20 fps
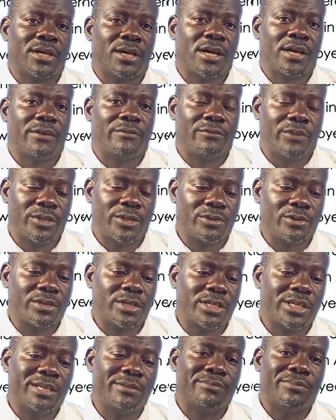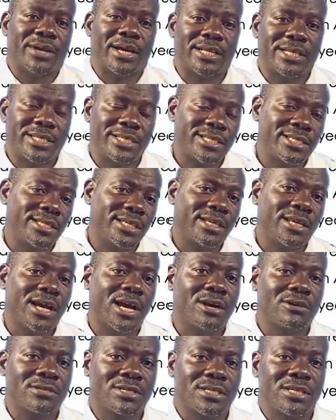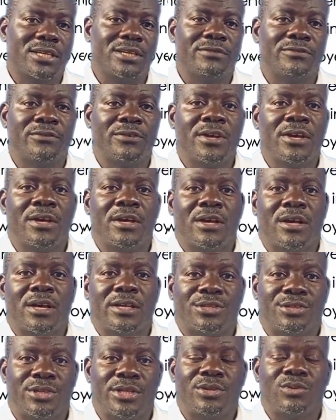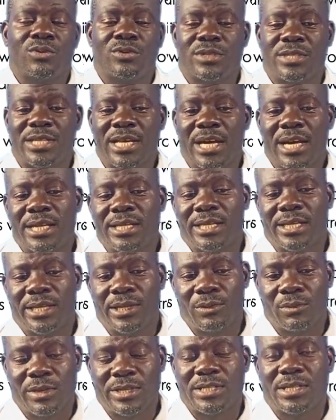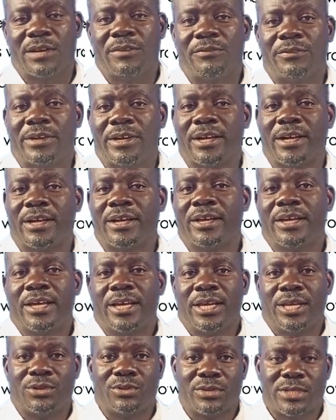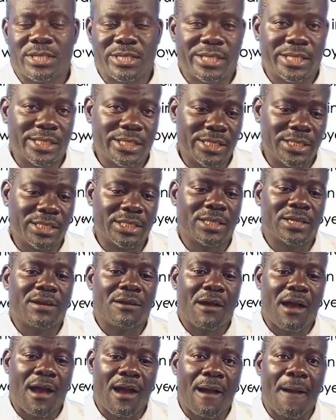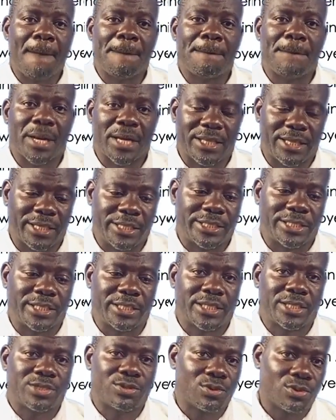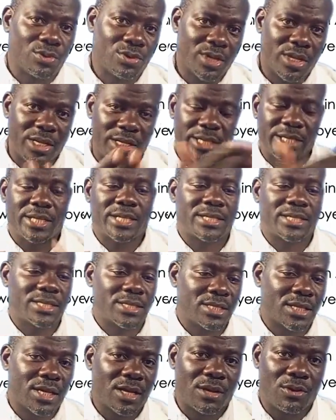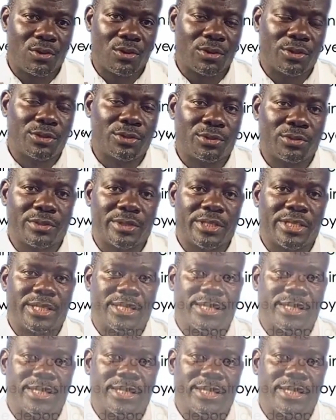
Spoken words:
video clip, and see how slave trade was done in West Africa. It was really pathetic. So let us go through this